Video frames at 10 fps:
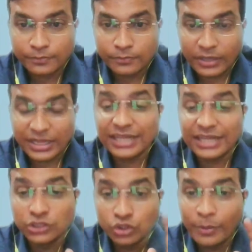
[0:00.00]
That is
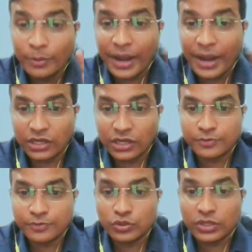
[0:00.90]
no matter of
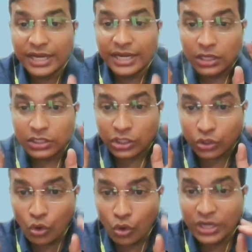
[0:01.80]
dispute. The
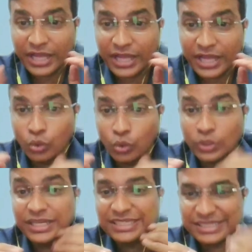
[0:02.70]
court can
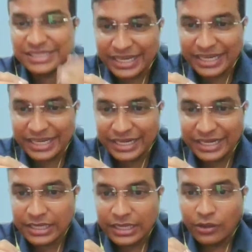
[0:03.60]
only say it
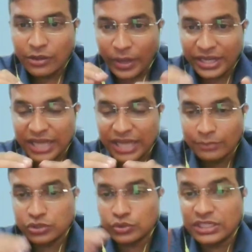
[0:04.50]
when it
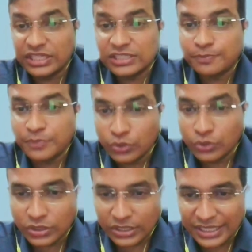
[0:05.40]
comes to the
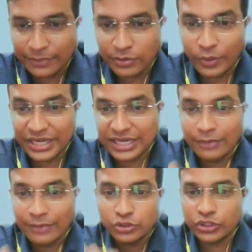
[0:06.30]
dispute table, when it
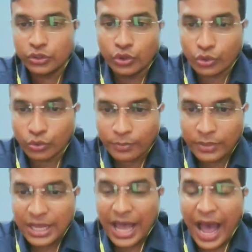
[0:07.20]
comes to the courtroom.
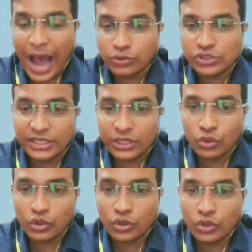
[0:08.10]
Outside the
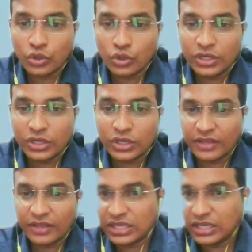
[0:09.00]
court, if
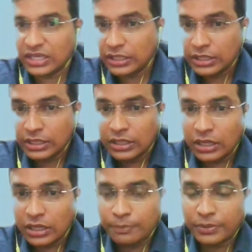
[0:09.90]
the
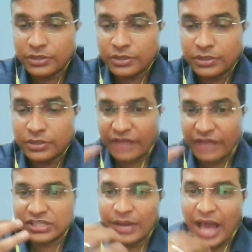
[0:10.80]
person, like for
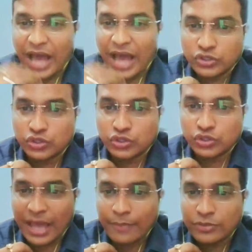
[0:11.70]
example, I was
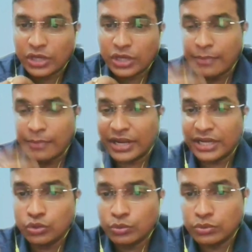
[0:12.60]
using Amazon, I am ready
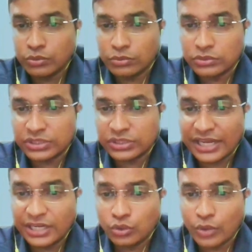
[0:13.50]
to sell
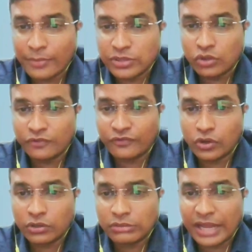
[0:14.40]
it to Amazon
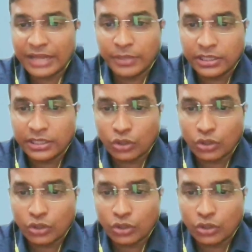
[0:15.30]
for $10 million.